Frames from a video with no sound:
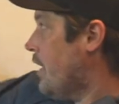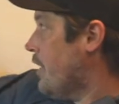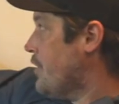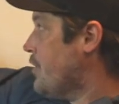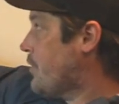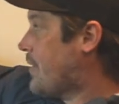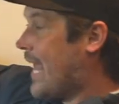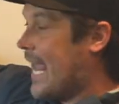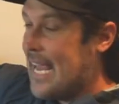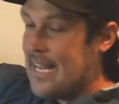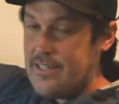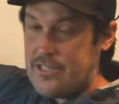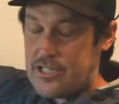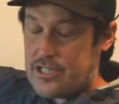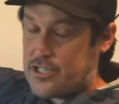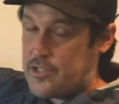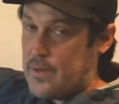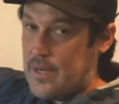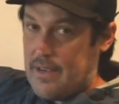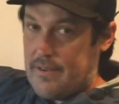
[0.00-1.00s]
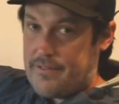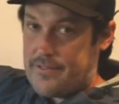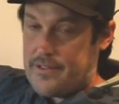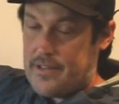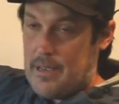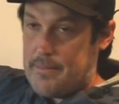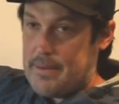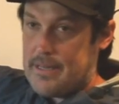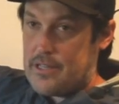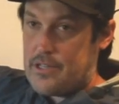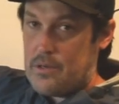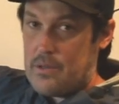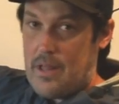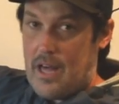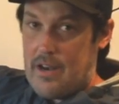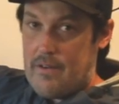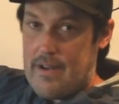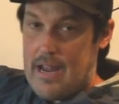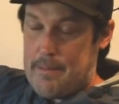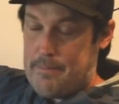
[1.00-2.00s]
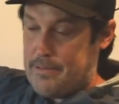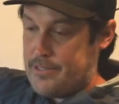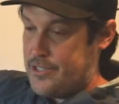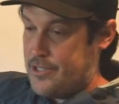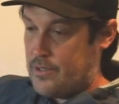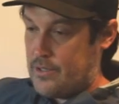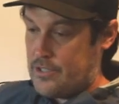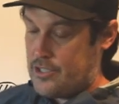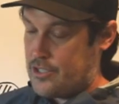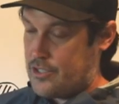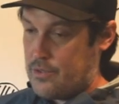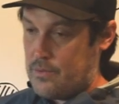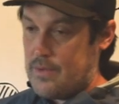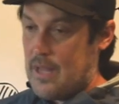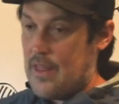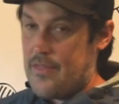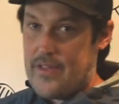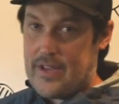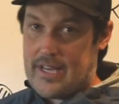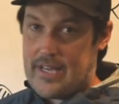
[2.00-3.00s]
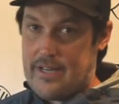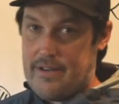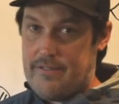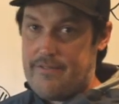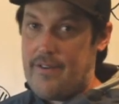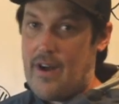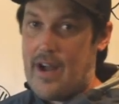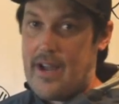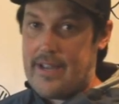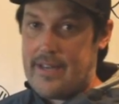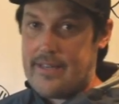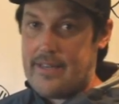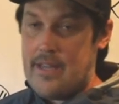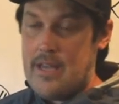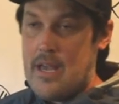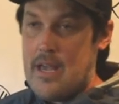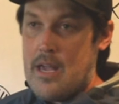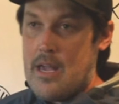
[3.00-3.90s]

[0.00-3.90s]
You can just drift. I mean, through a lot of rapids, you can just do nothing and you're fine.